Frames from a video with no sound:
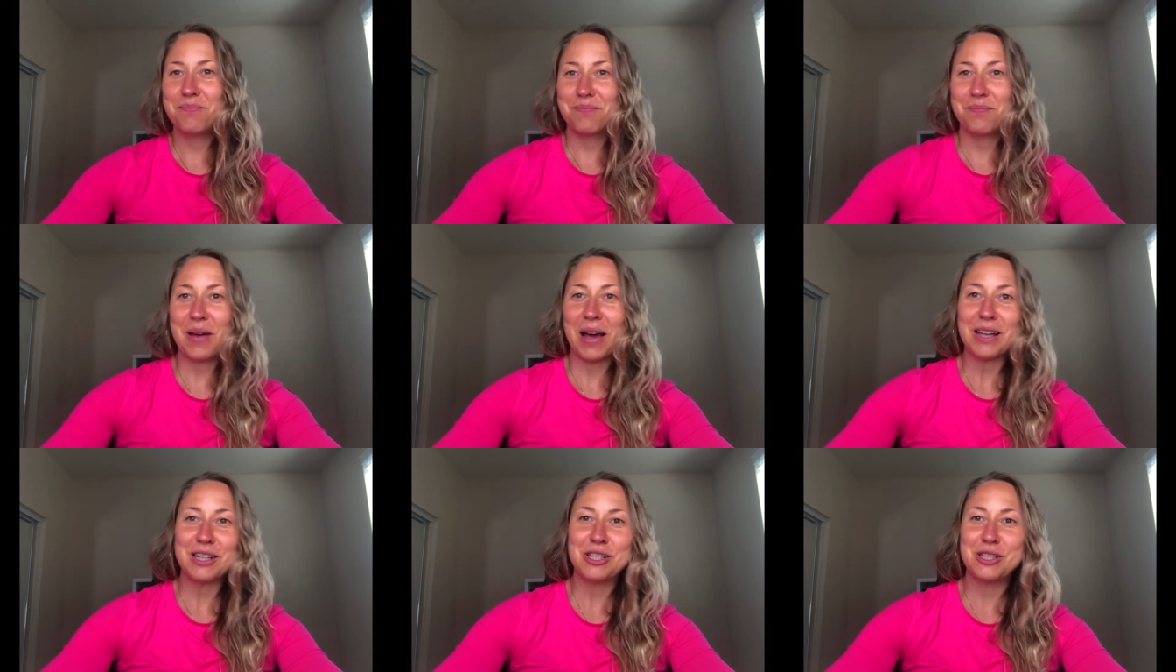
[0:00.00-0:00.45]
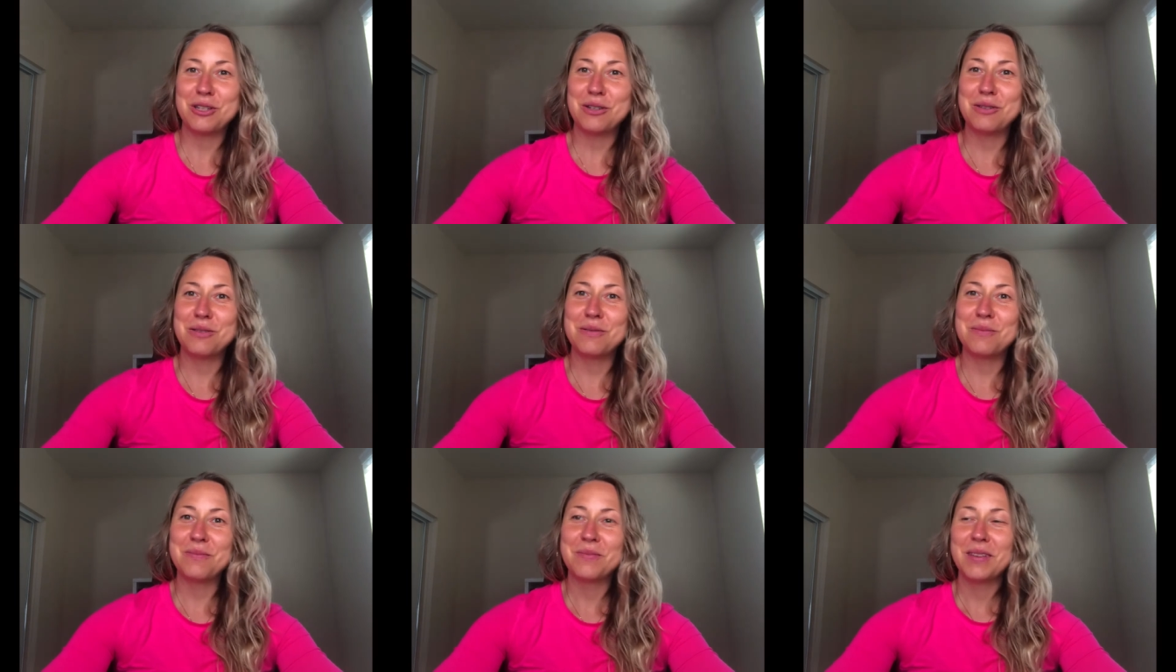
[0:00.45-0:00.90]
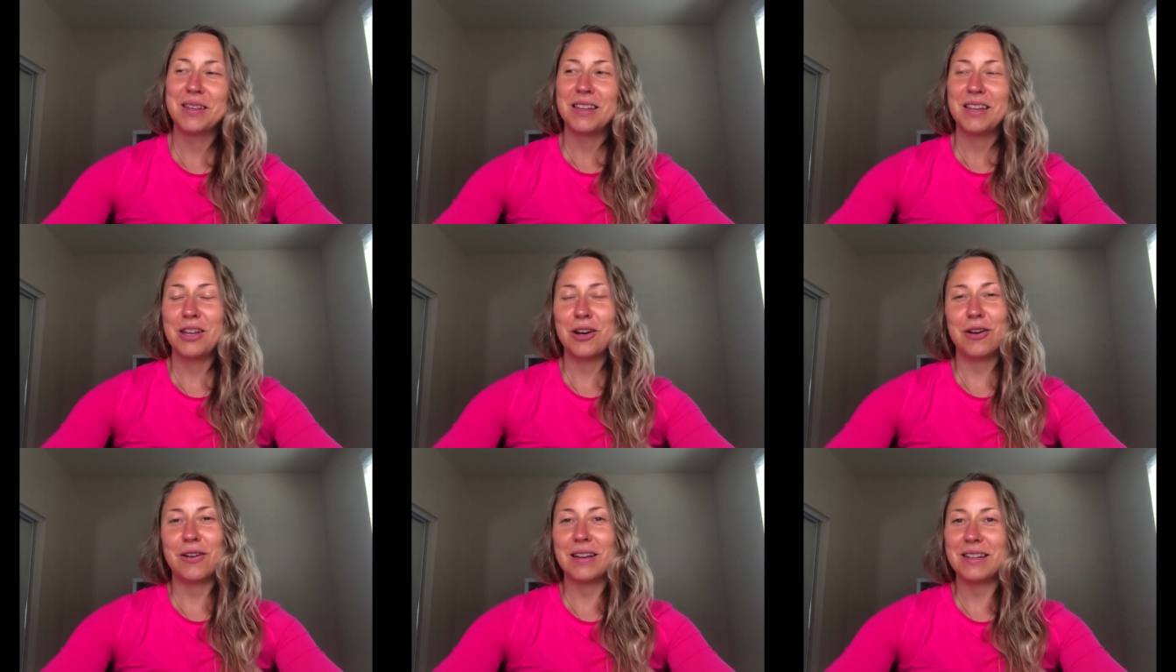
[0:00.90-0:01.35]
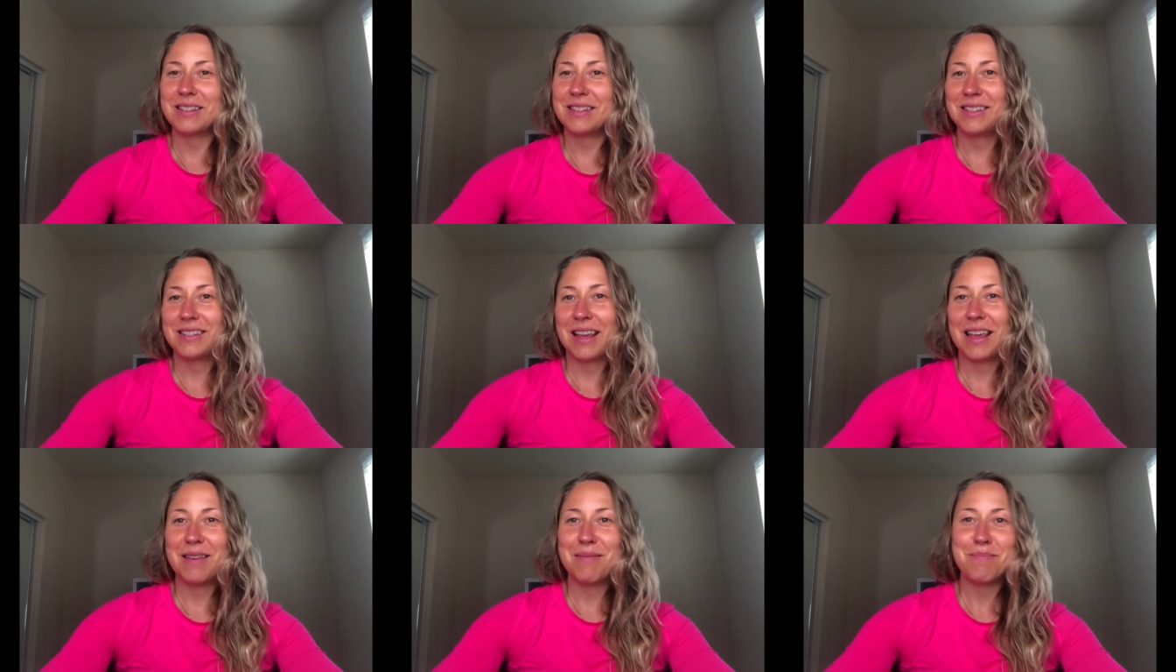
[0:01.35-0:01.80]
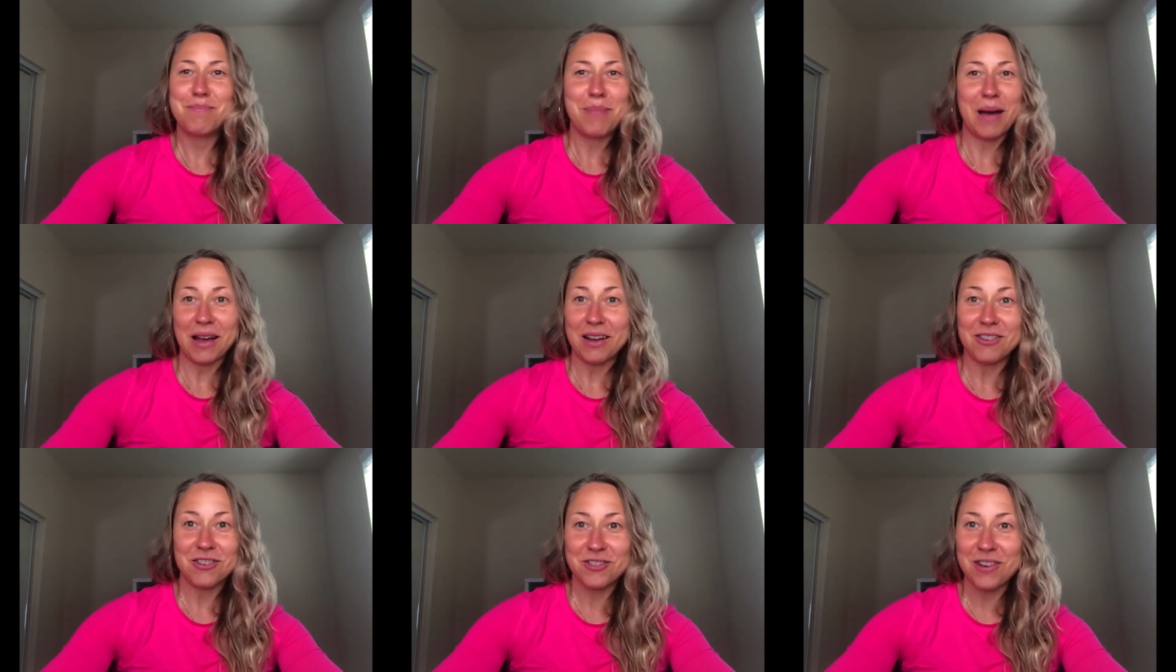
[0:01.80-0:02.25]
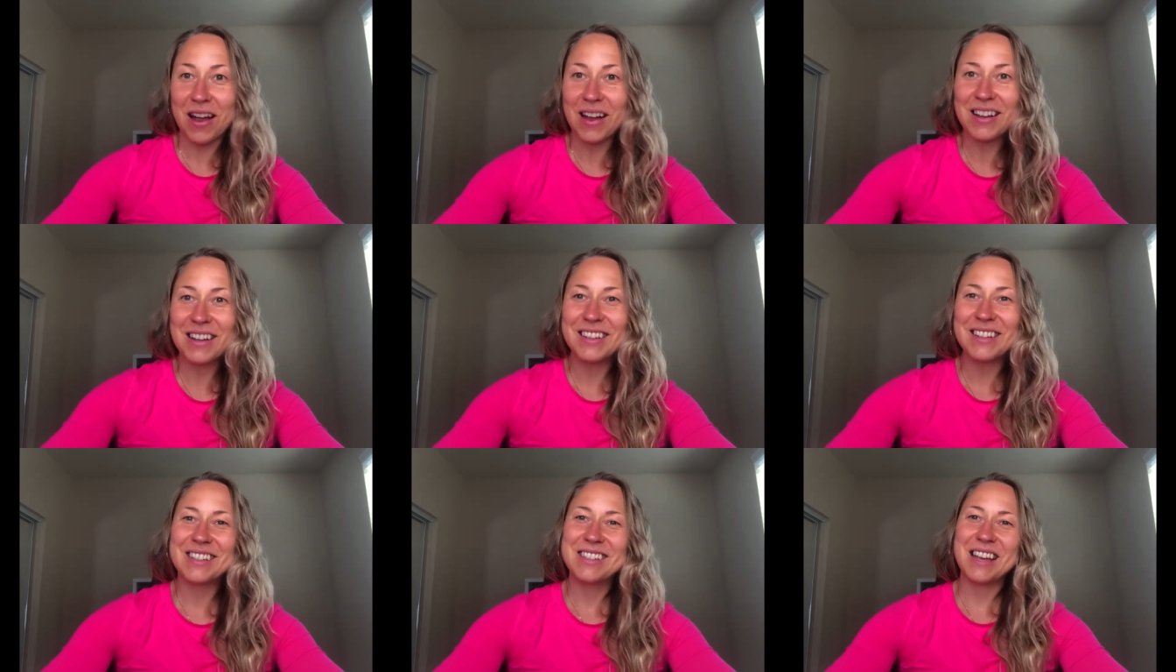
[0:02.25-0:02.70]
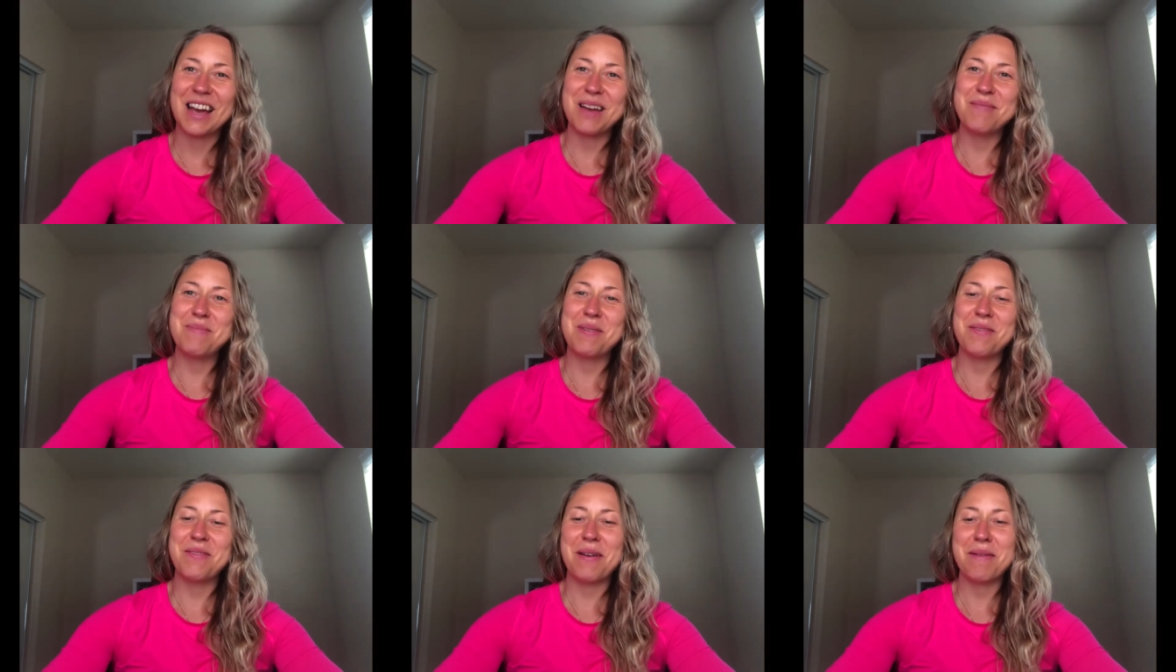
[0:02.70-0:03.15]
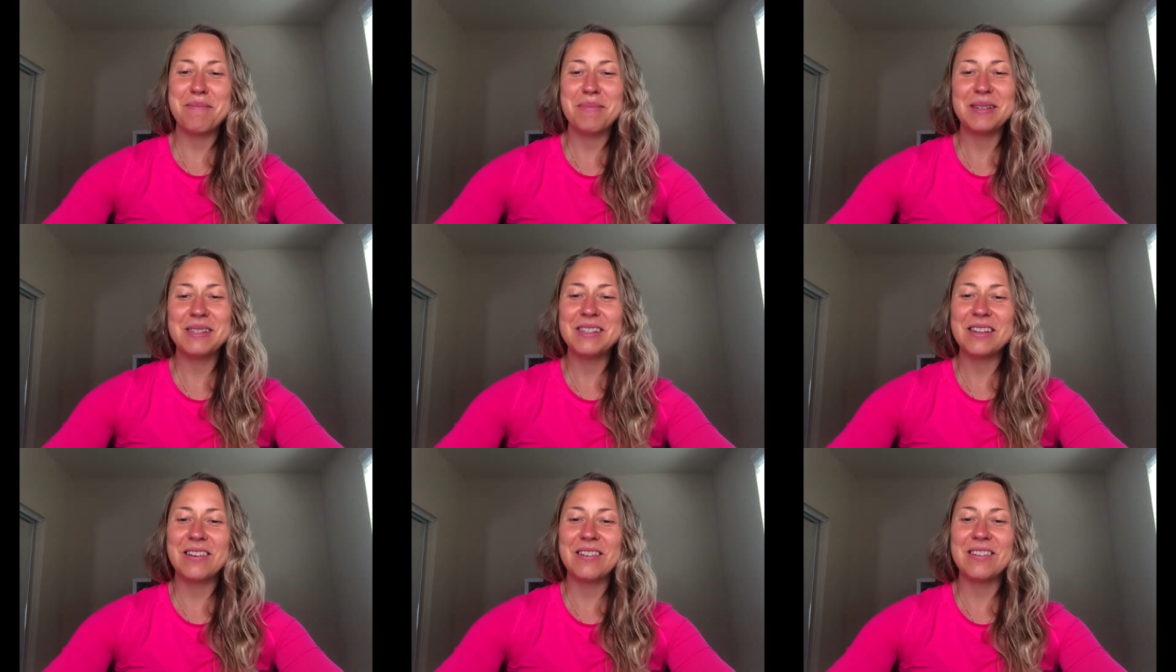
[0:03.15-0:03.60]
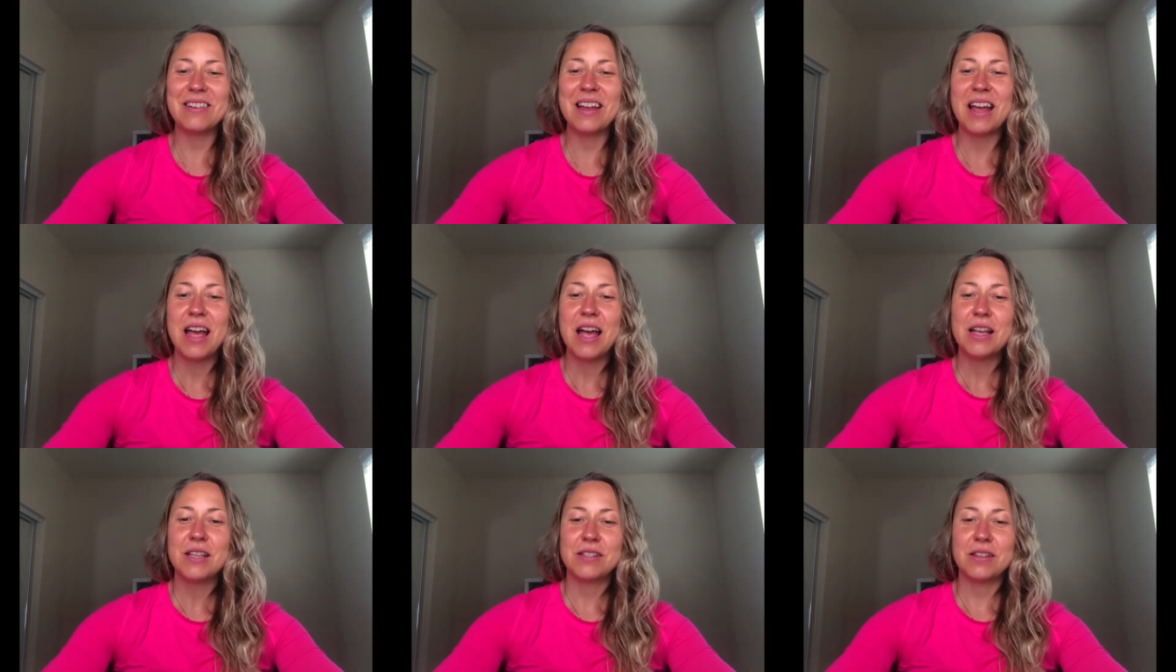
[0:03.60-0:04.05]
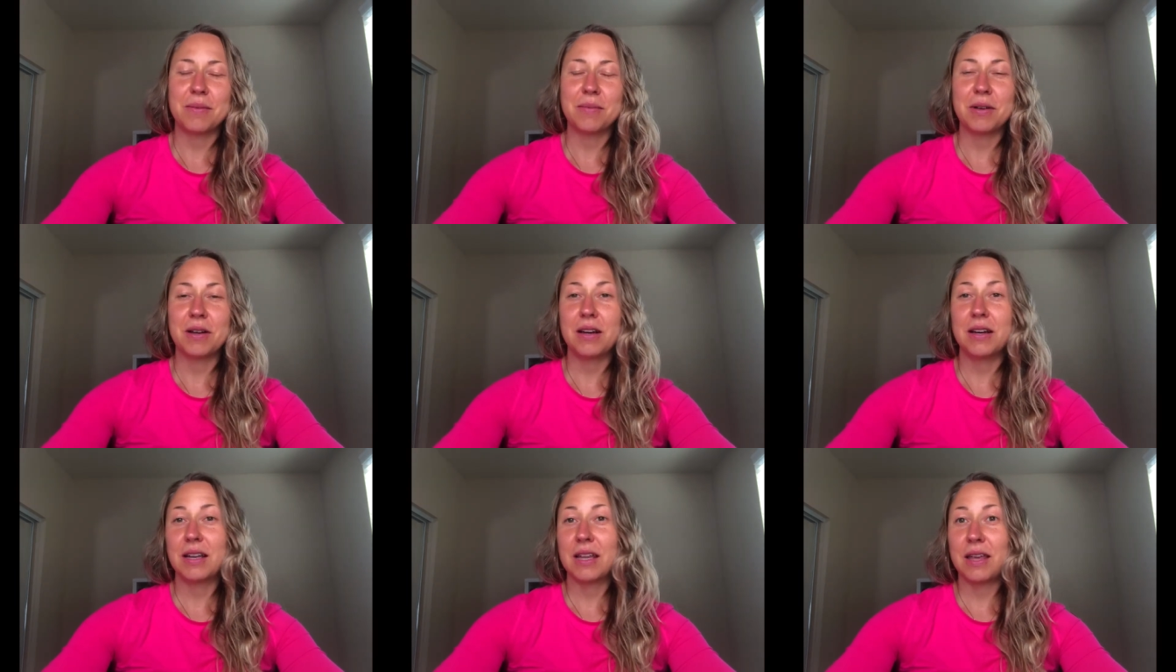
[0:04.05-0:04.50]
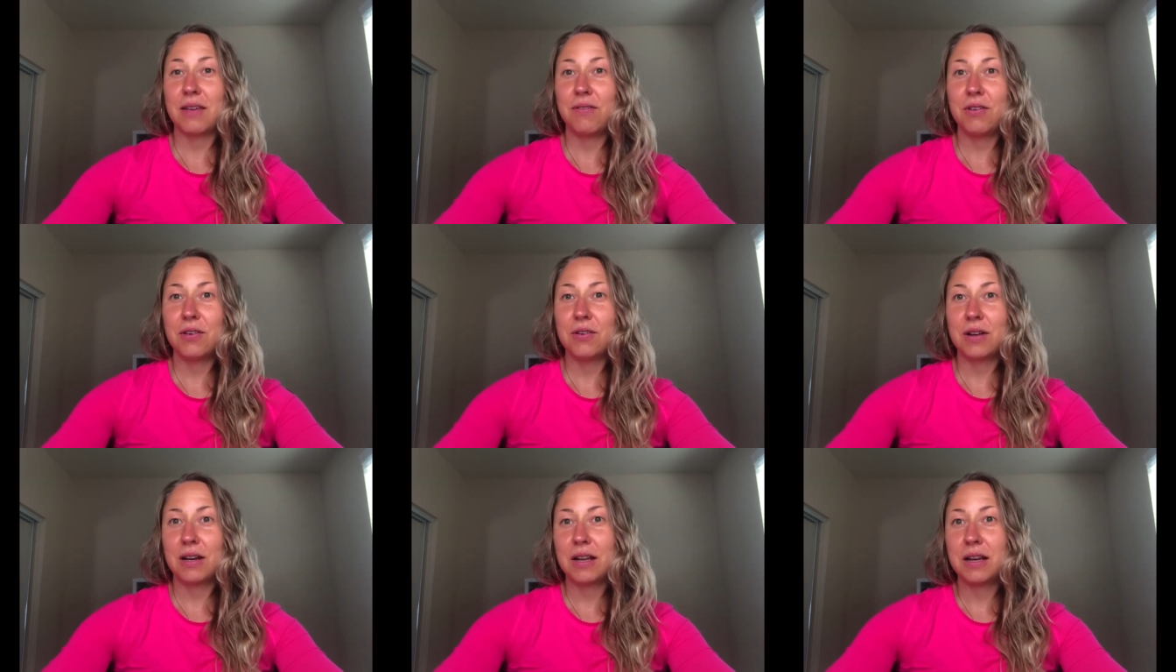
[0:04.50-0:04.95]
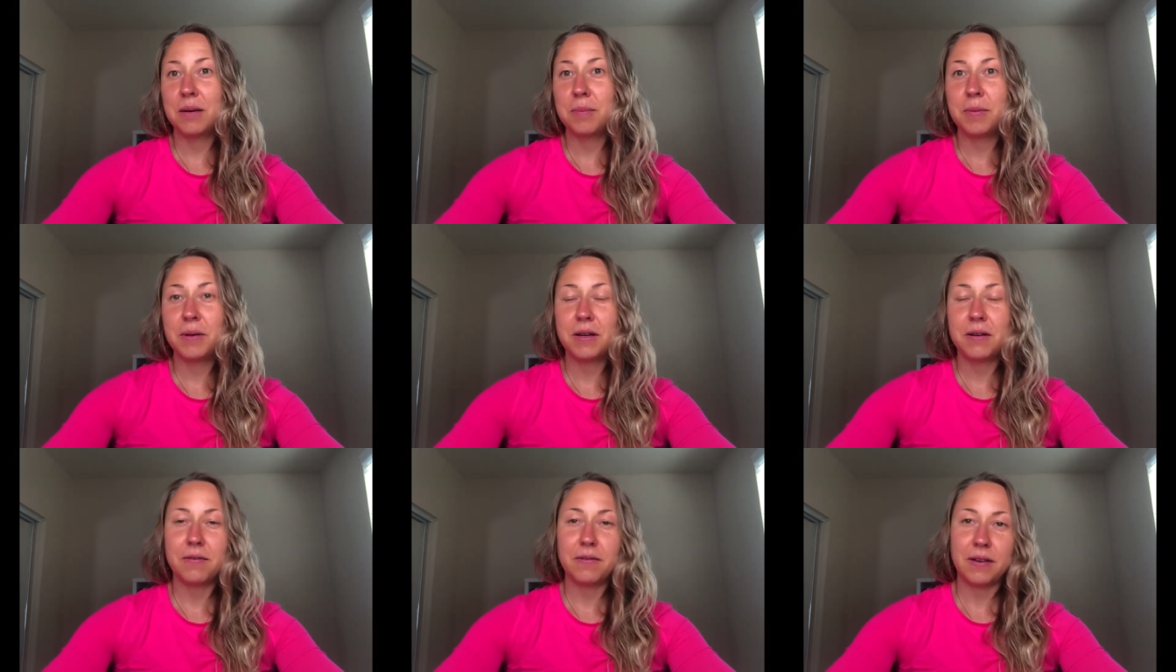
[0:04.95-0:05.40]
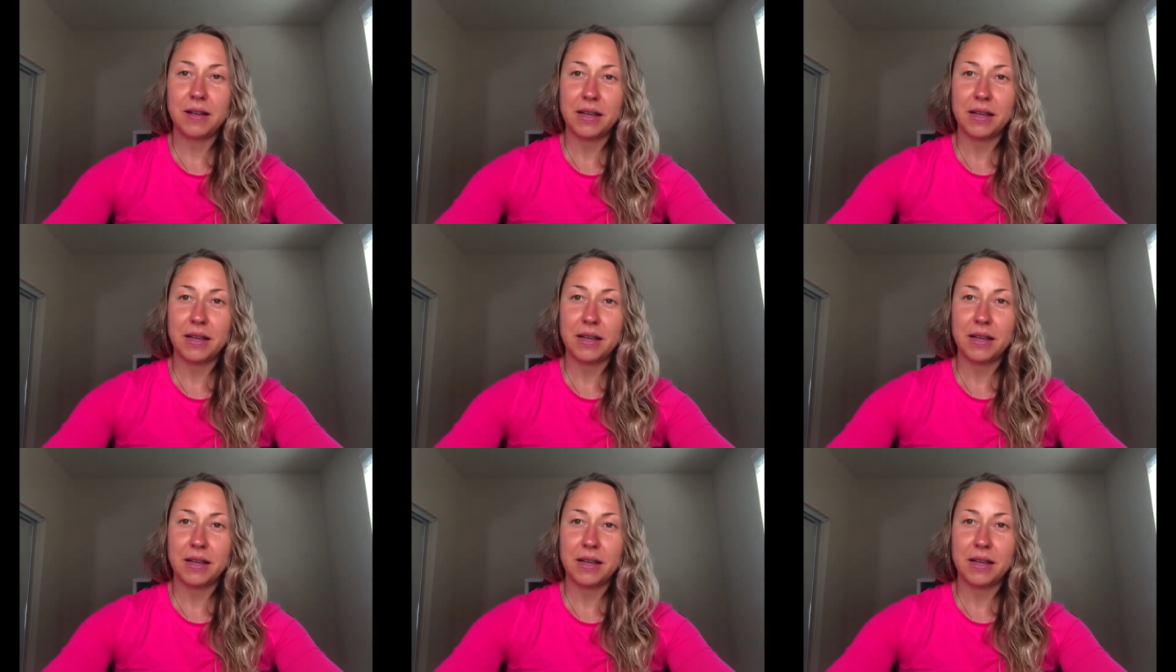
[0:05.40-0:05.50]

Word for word: back to, you know, let's say back on track type of episode. So I'm gonna give you a little bit of